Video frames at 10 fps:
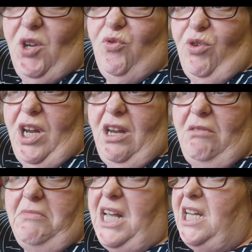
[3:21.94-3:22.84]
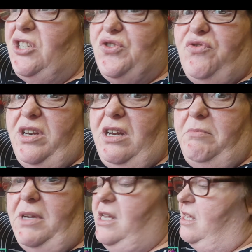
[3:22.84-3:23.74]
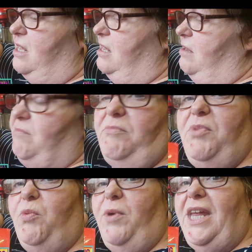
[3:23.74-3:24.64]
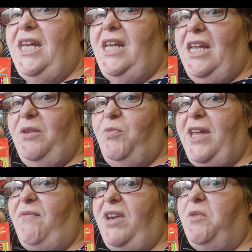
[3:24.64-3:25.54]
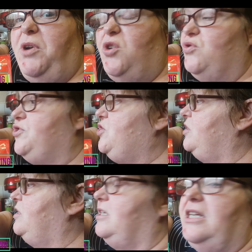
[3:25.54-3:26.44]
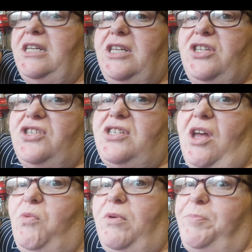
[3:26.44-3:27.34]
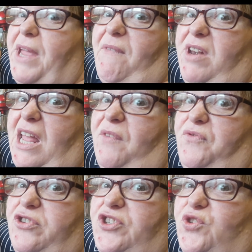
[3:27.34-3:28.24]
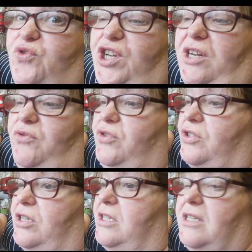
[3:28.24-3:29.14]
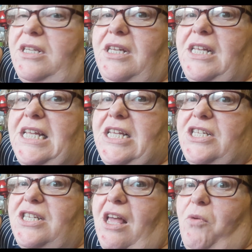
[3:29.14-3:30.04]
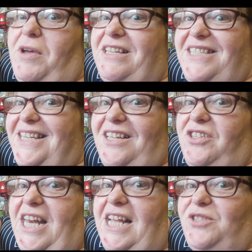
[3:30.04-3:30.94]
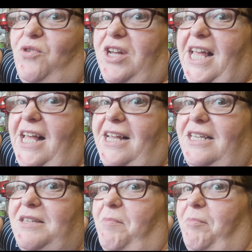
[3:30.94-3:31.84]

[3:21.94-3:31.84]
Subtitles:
cream, ice cream, but we're having it with custard. So we'll be having it after a Sunday lunch. So I'll see you on the next one, guys.